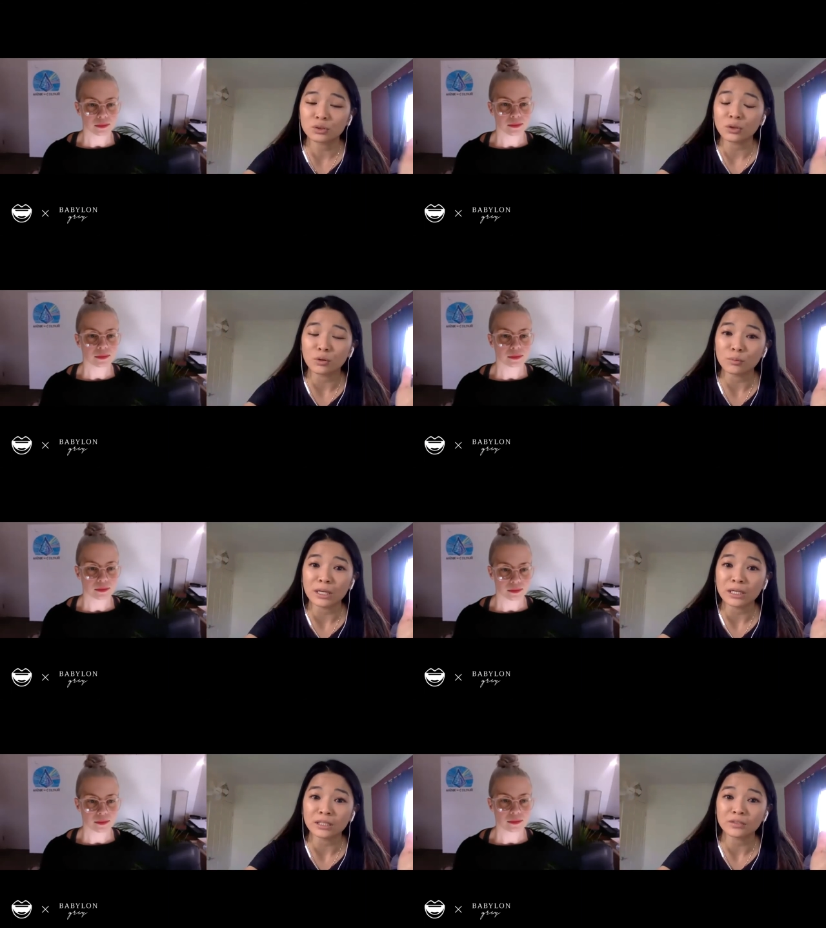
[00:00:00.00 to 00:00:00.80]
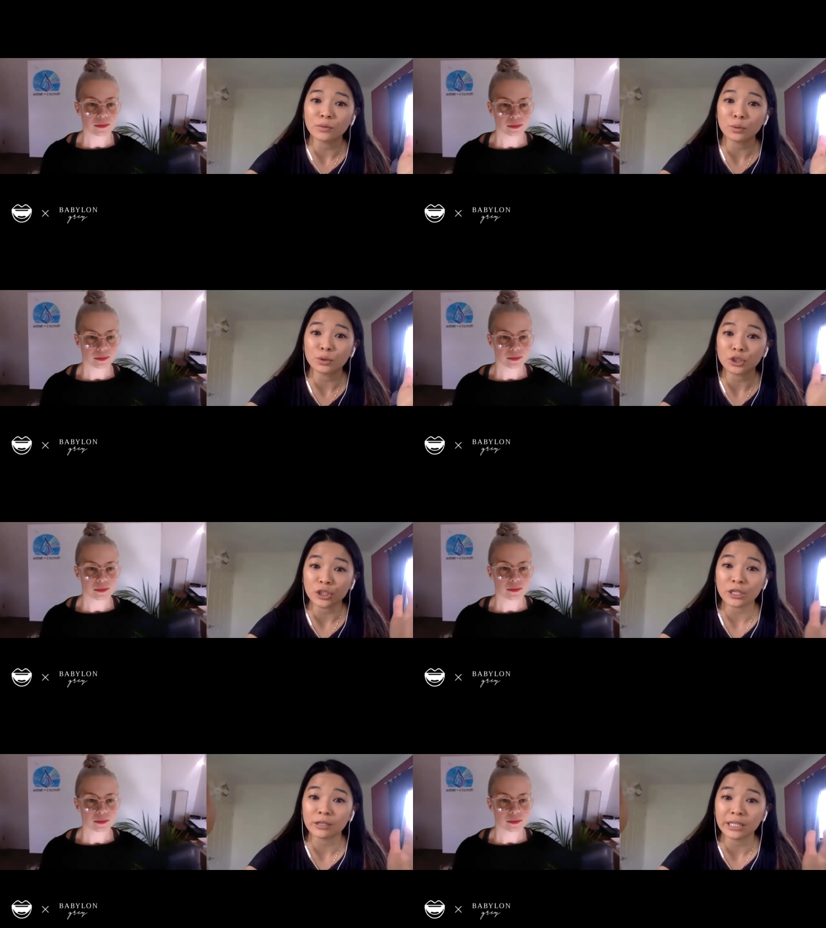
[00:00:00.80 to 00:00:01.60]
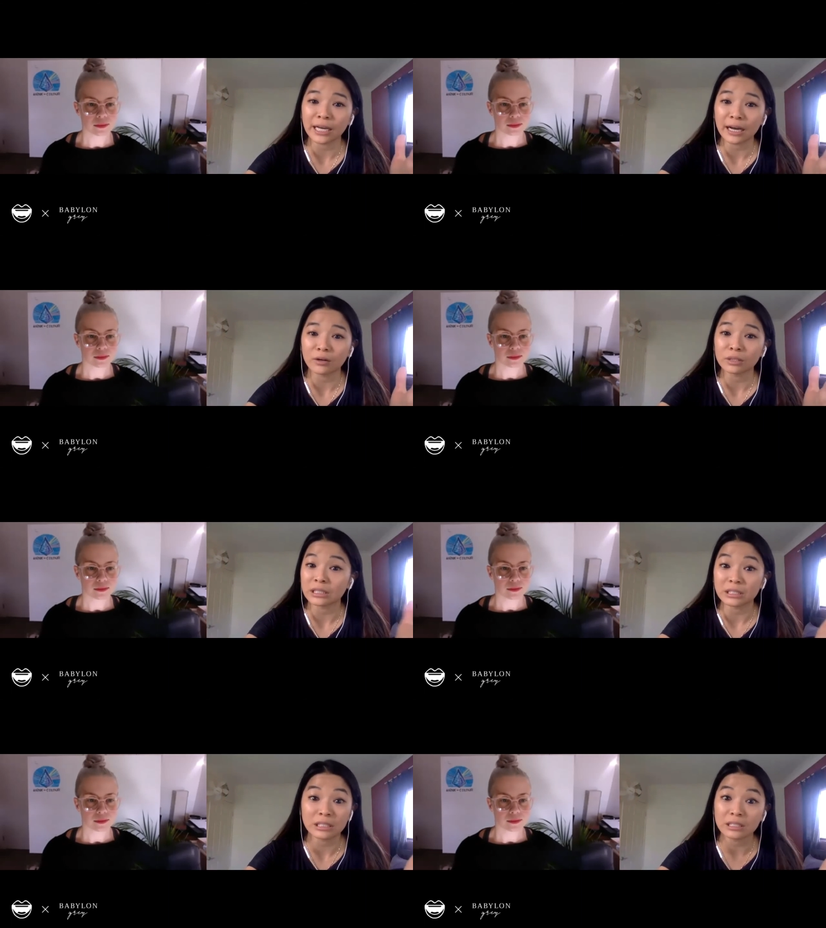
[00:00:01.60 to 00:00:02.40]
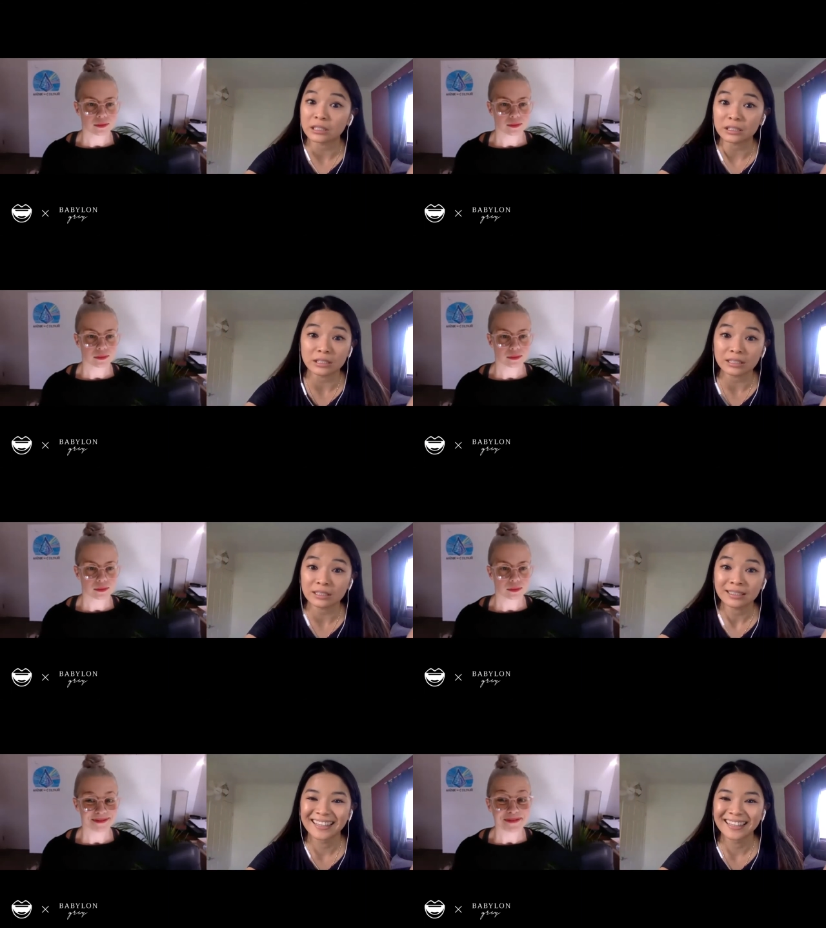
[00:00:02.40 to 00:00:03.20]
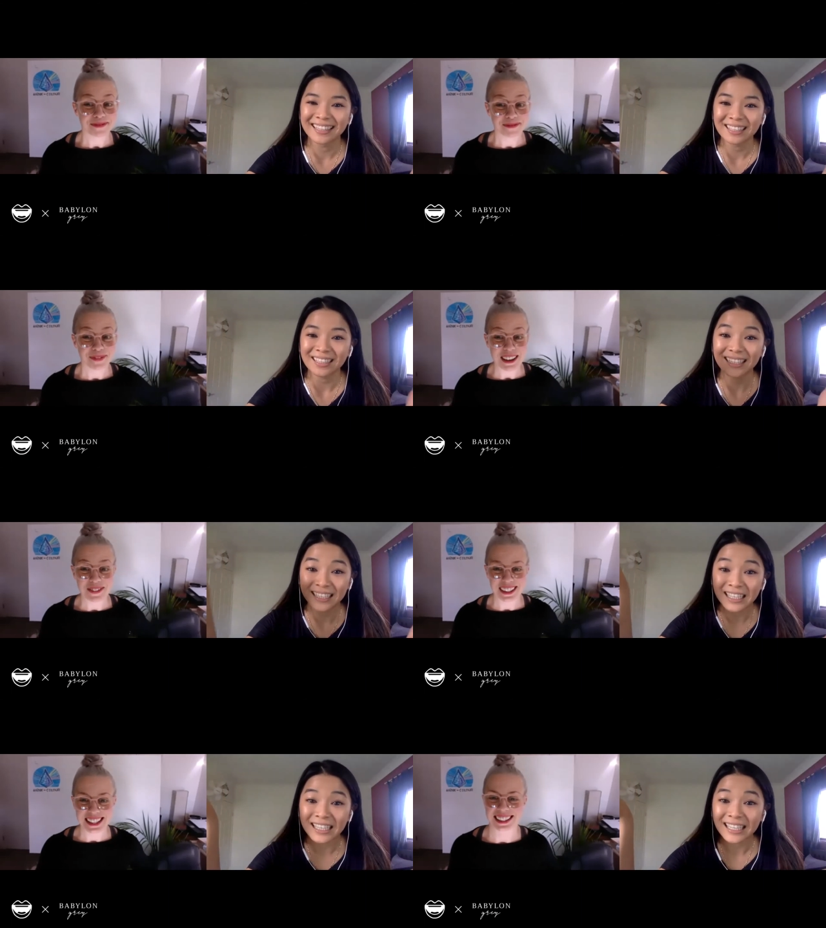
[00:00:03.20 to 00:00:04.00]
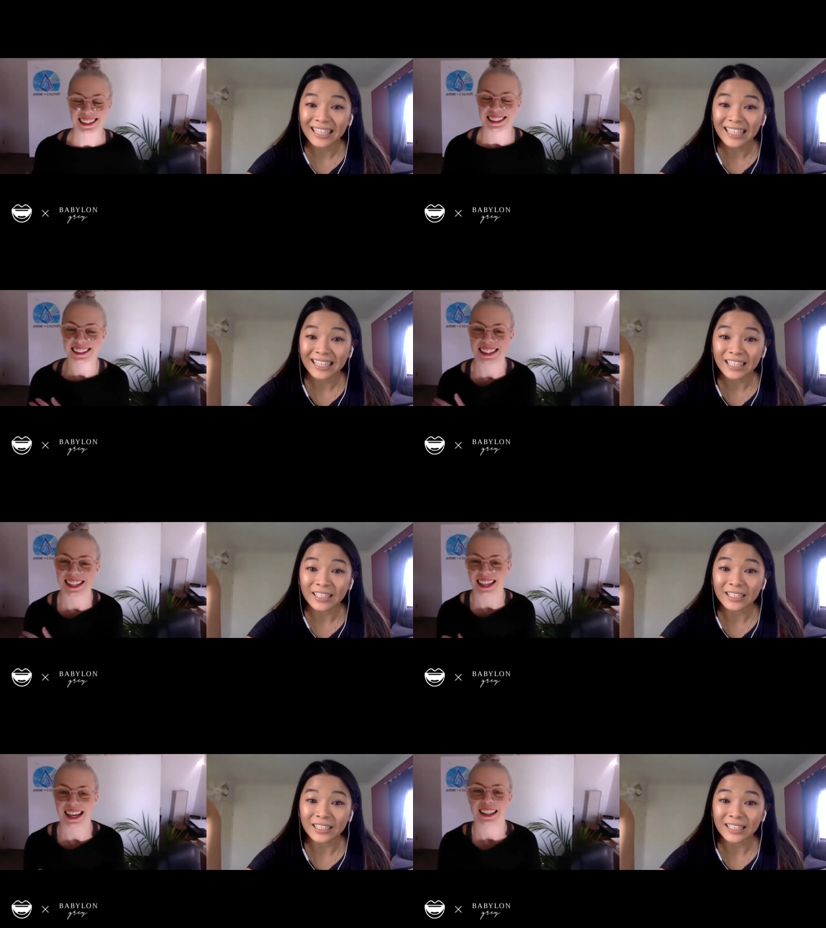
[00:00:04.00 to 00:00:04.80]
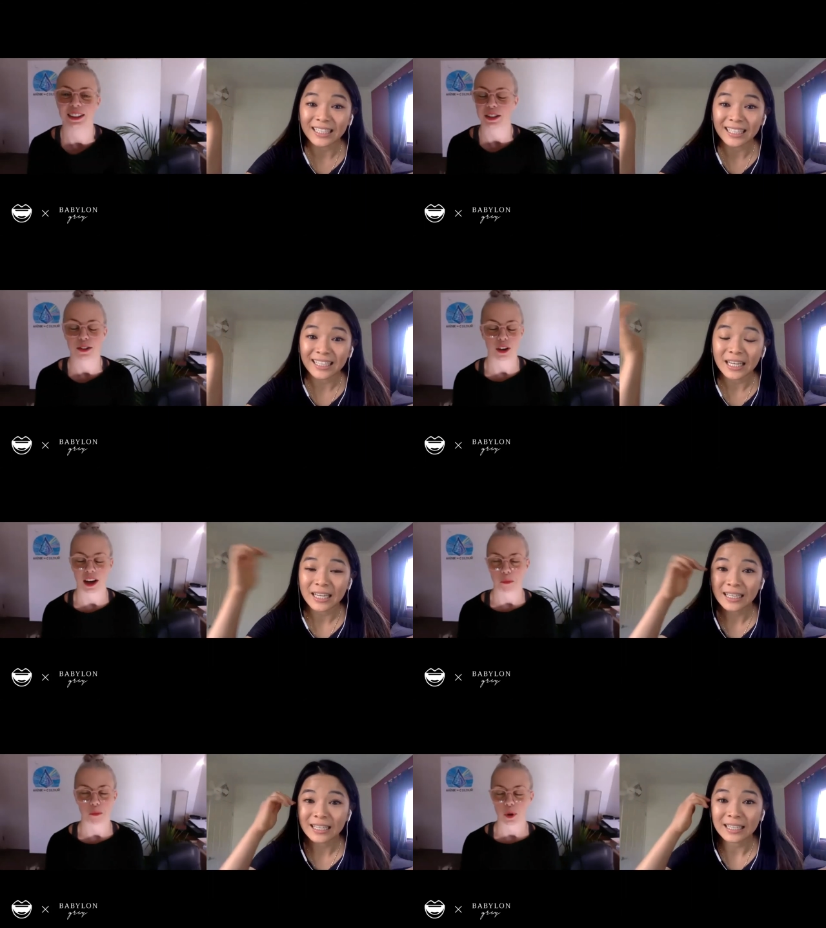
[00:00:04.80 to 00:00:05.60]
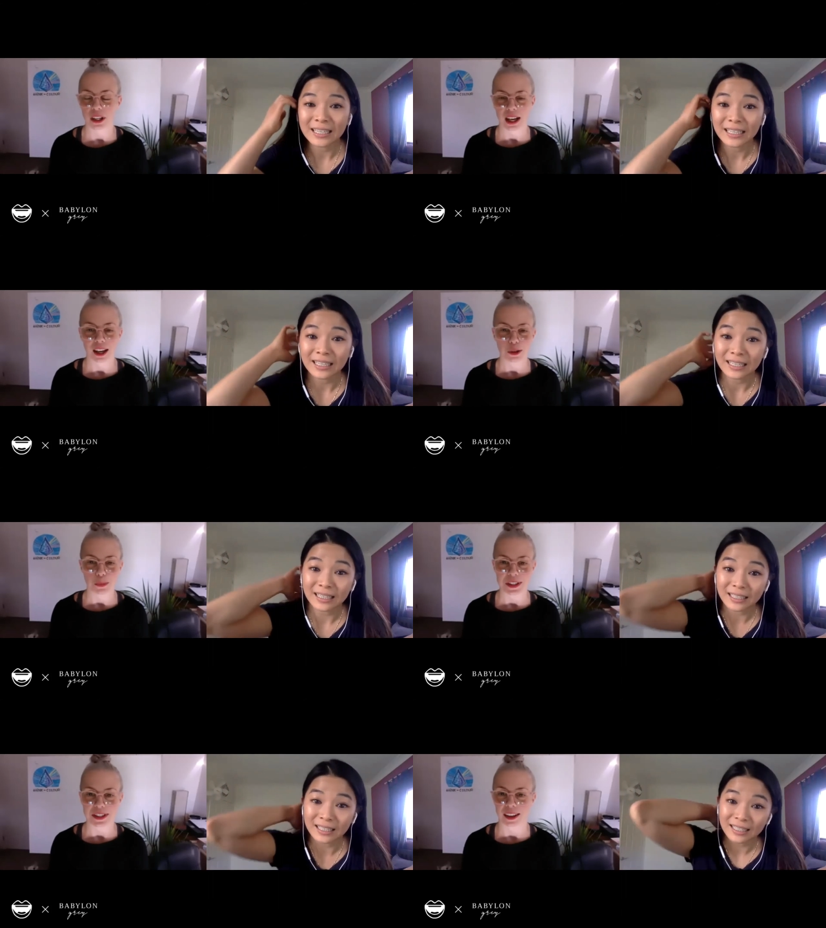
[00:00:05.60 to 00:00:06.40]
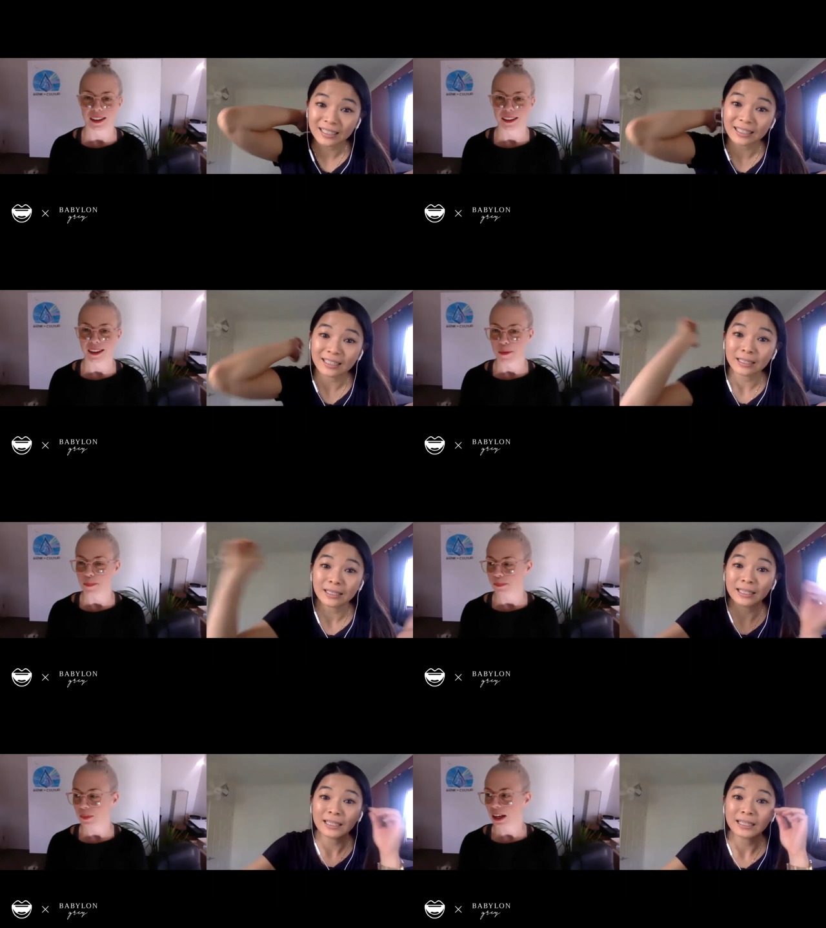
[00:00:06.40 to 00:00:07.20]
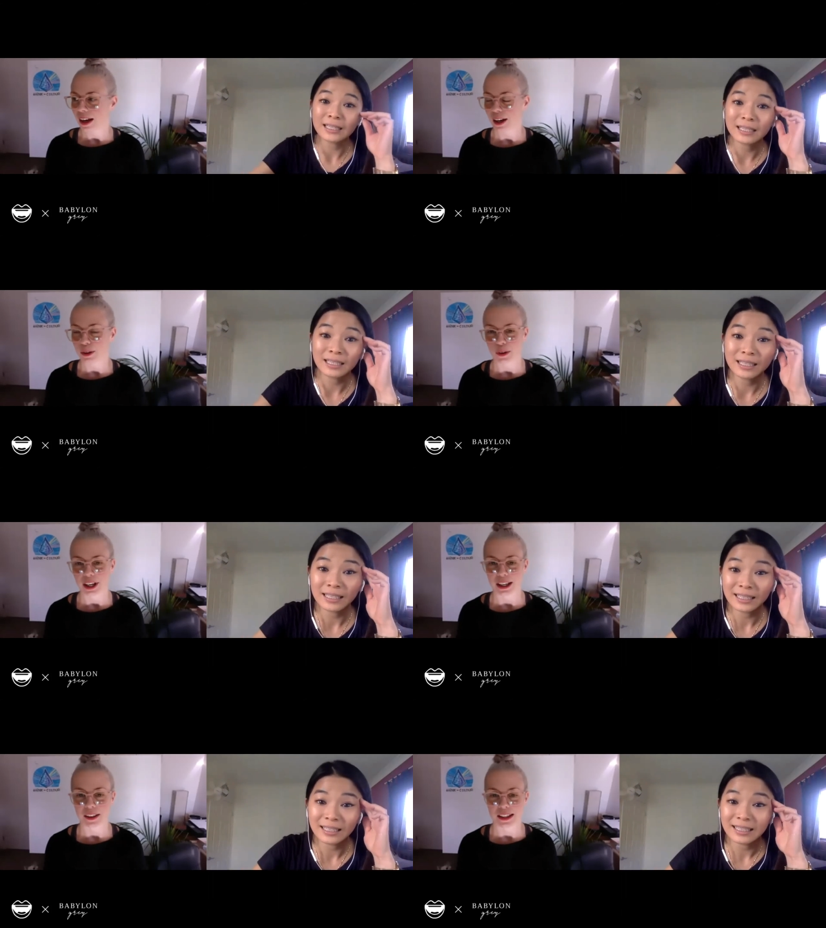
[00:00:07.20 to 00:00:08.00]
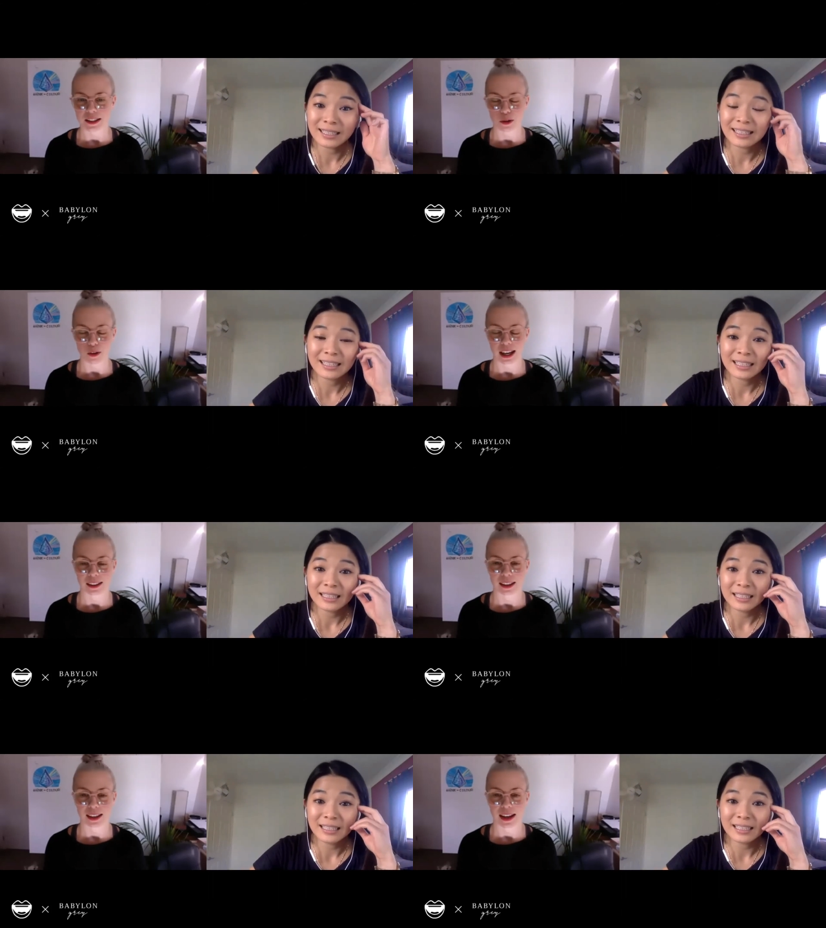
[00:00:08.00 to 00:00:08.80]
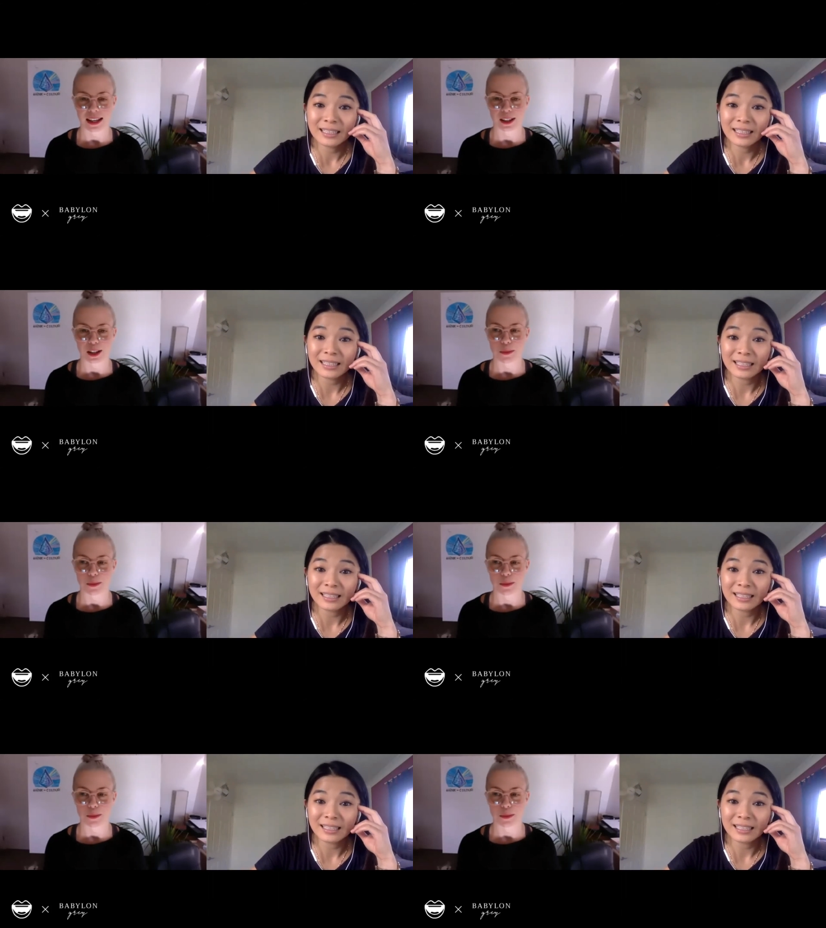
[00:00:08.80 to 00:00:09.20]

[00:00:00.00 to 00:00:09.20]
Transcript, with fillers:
Speaker 1: so much for sharing how easy it is
Speaker 2: my pleasure yeah and look you i 100% um, agree there's a great uh, idiom